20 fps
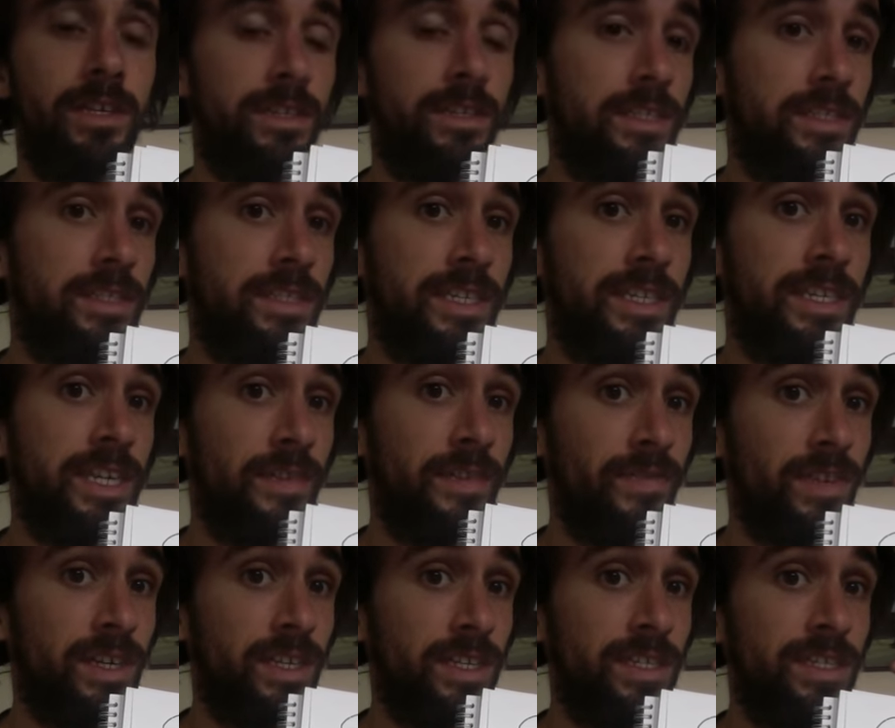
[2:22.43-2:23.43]

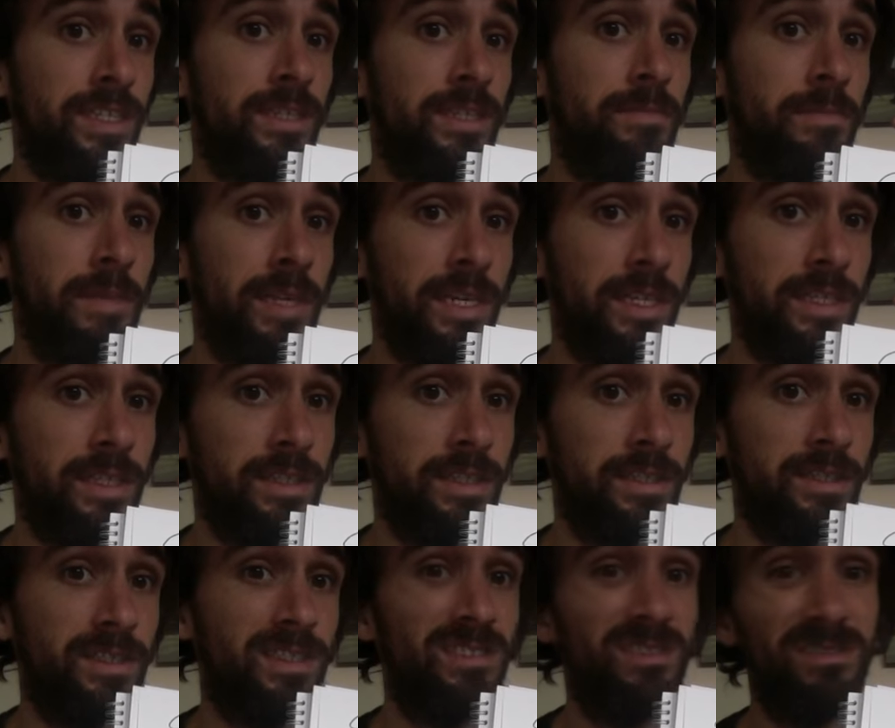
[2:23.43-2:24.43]
Significant
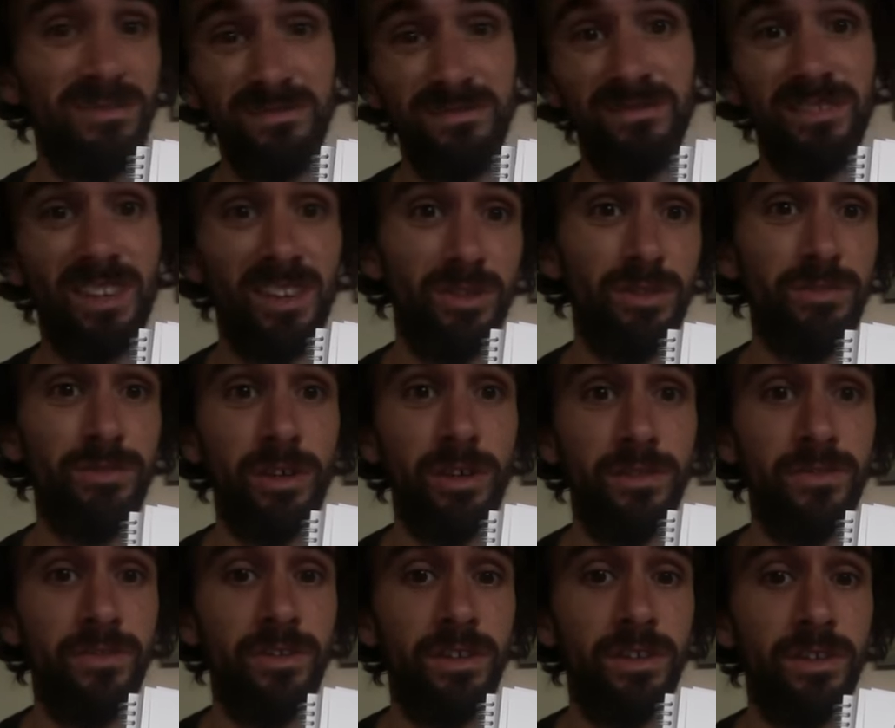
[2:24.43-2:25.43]
means, another word
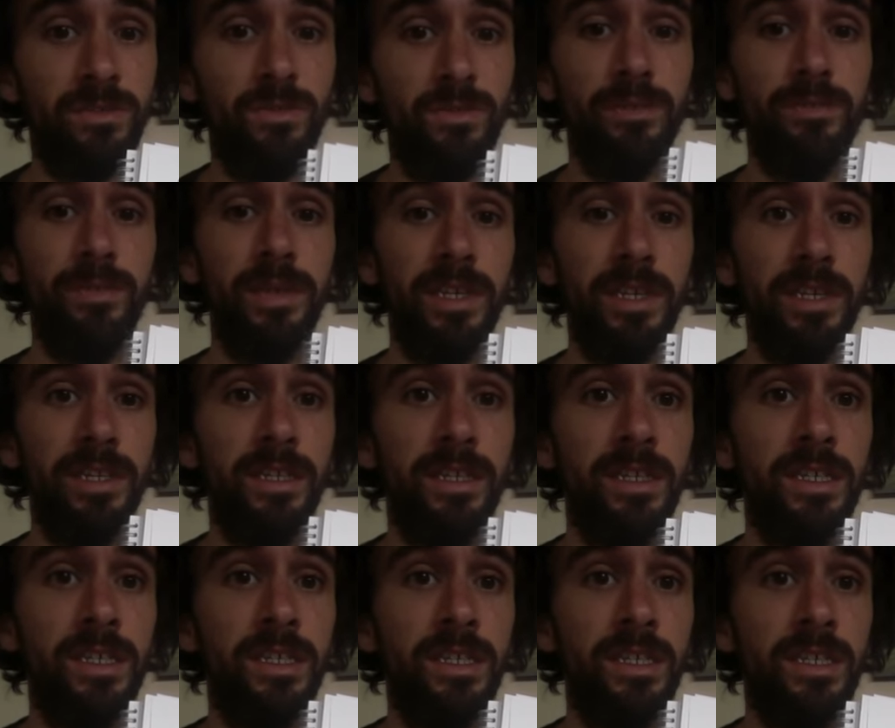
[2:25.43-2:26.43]
for it would be
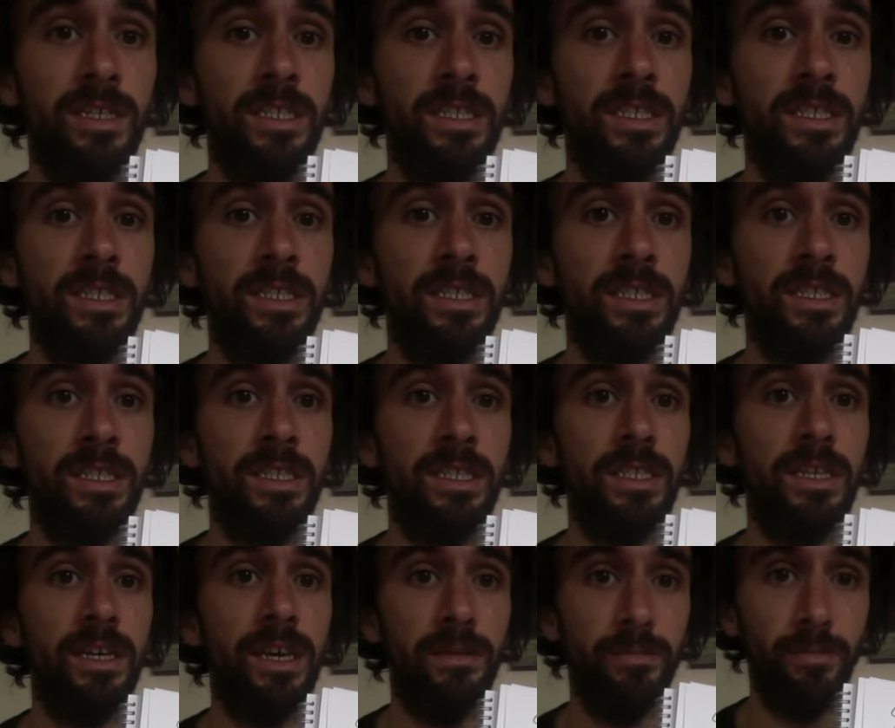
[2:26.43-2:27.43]

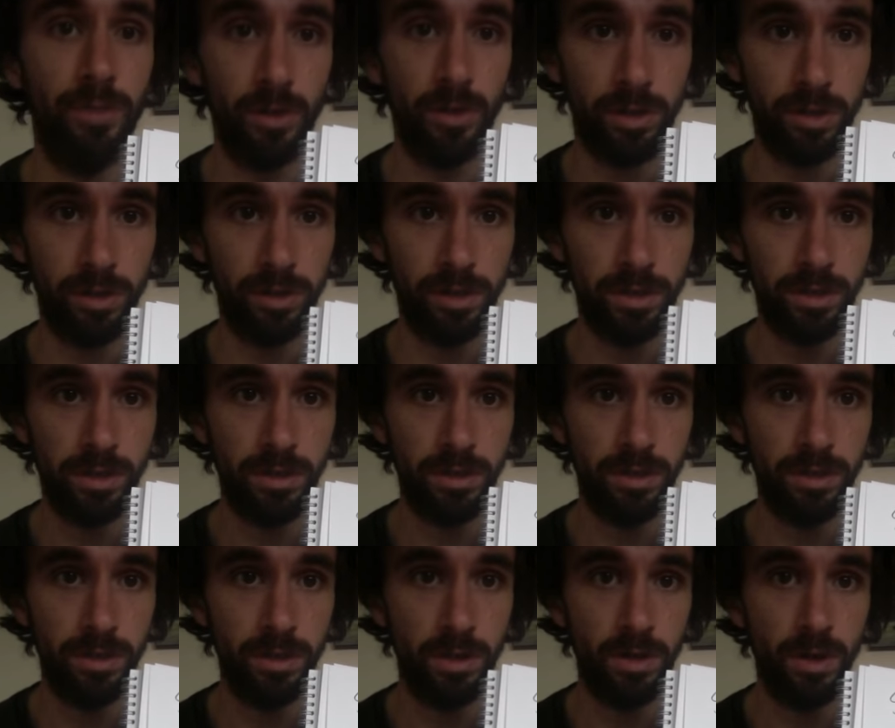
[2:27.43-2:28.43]
important
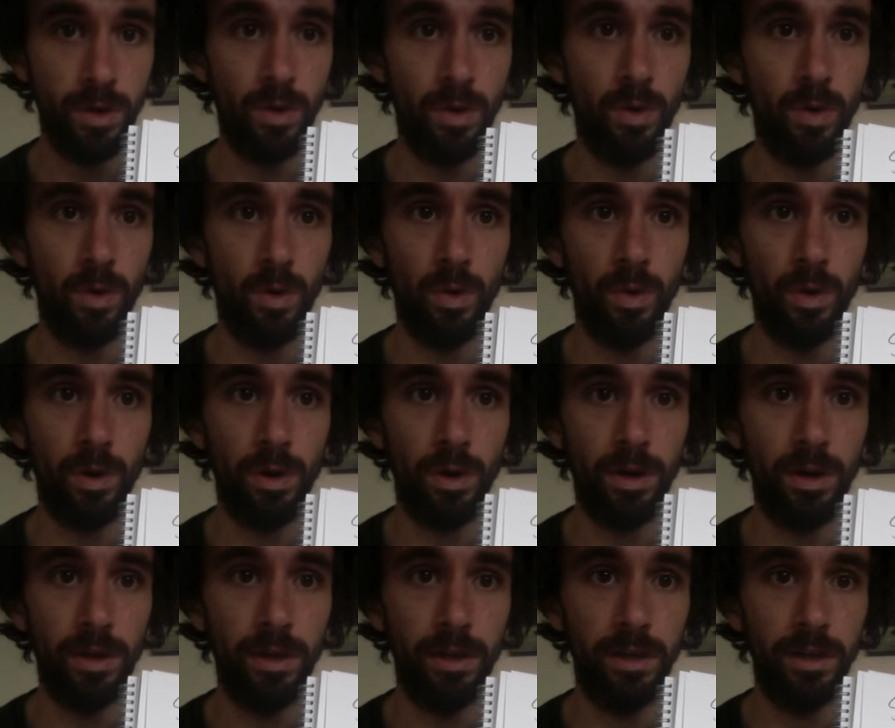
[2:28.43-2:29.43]

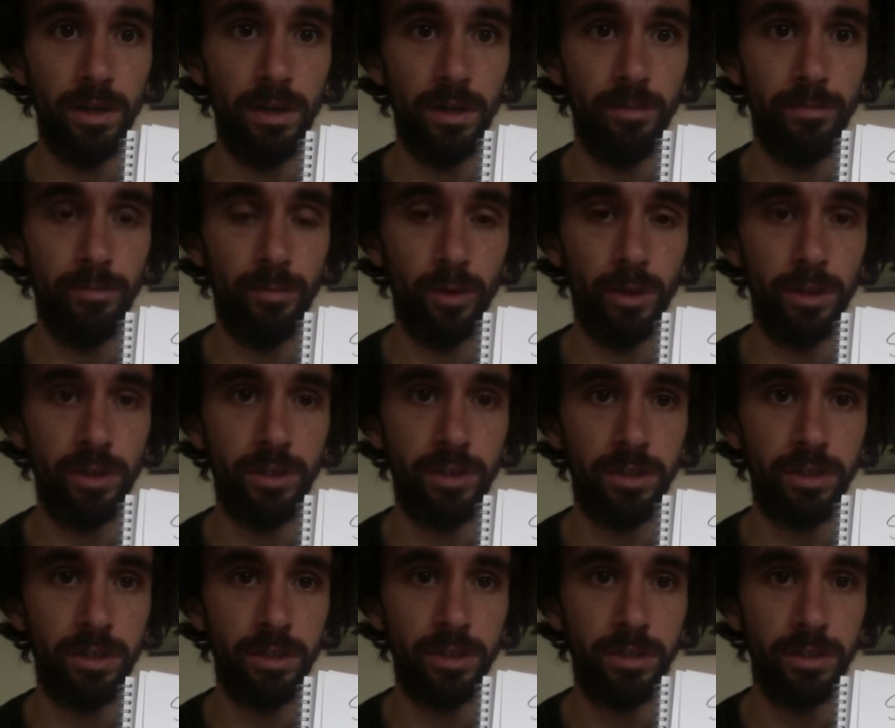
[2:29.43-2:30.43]
or important.